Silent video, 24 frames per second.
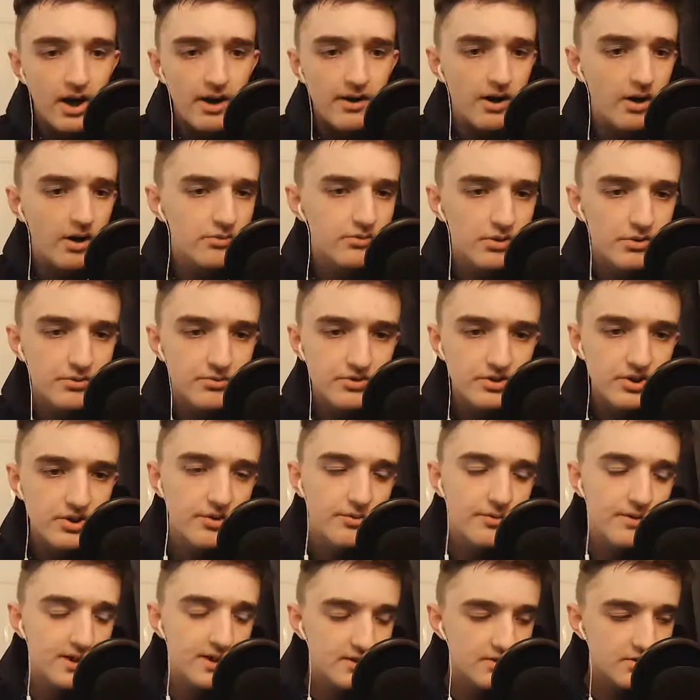I was going
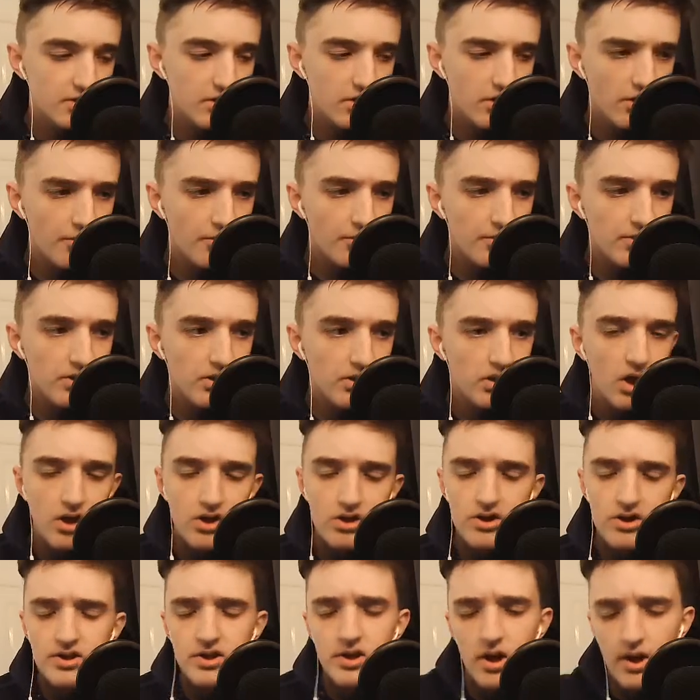to ask it. Well, are
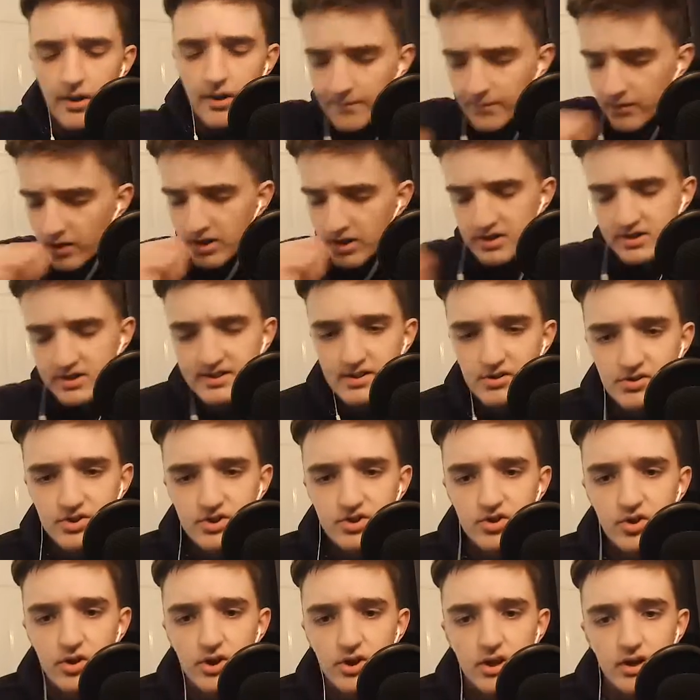you still
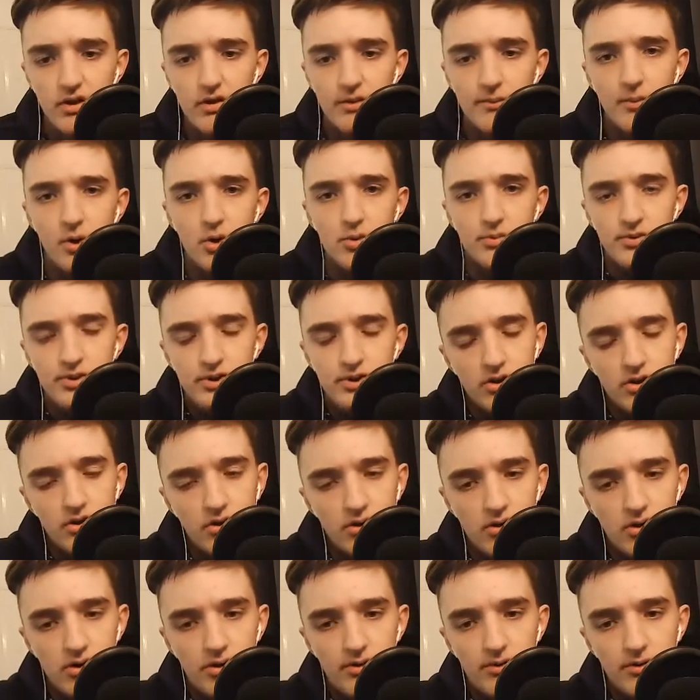studying at the moment,
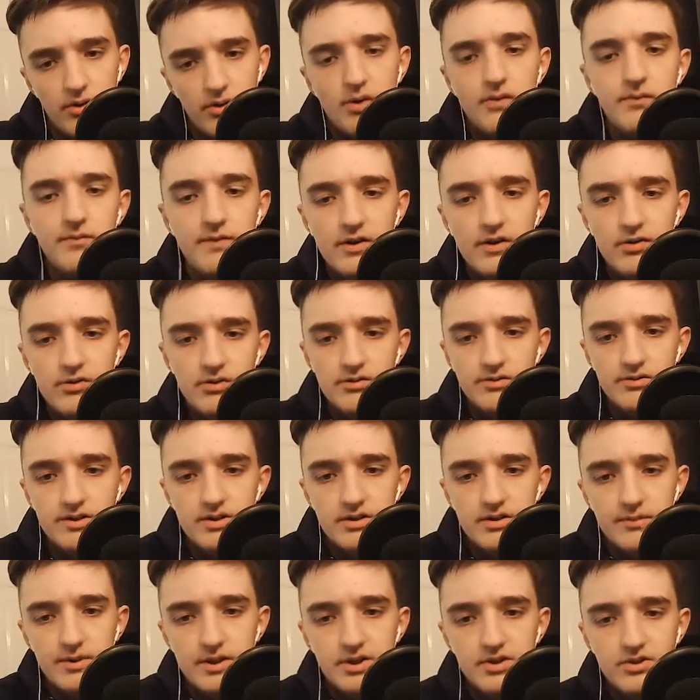or in fact, no, you
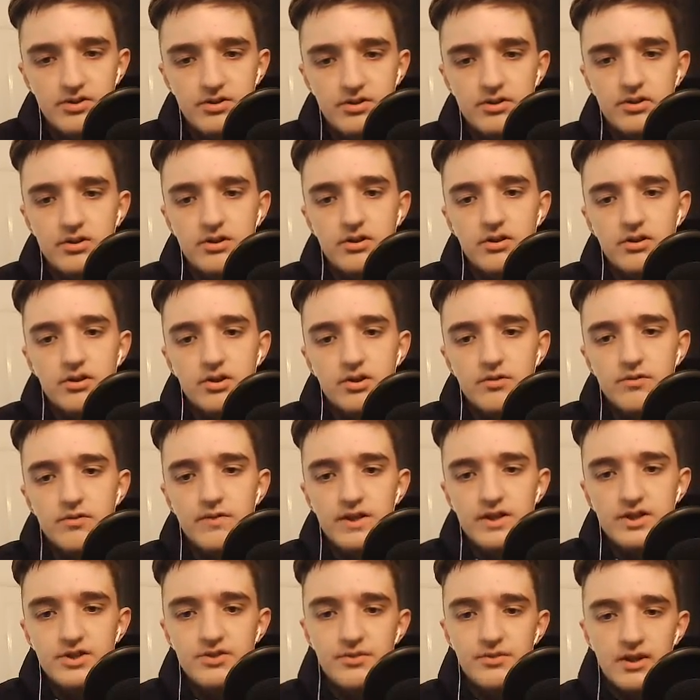mentioned you
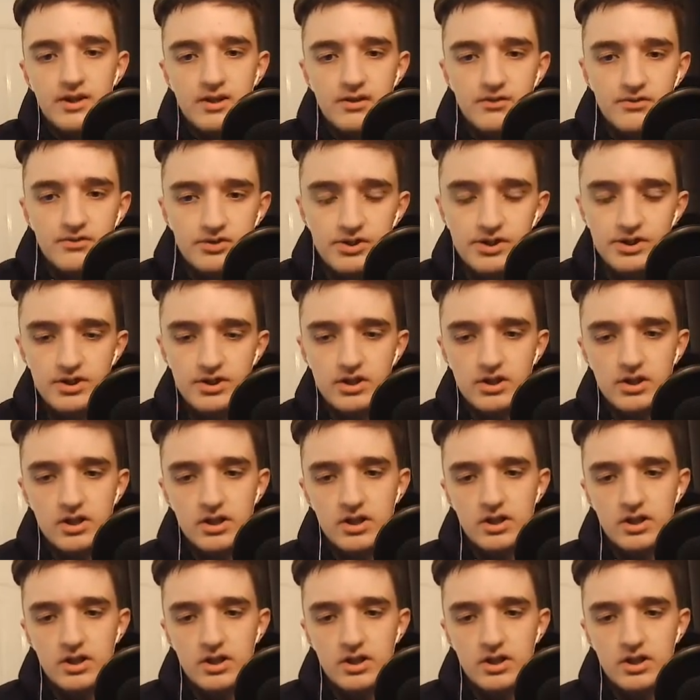finished your A levels, didn't you?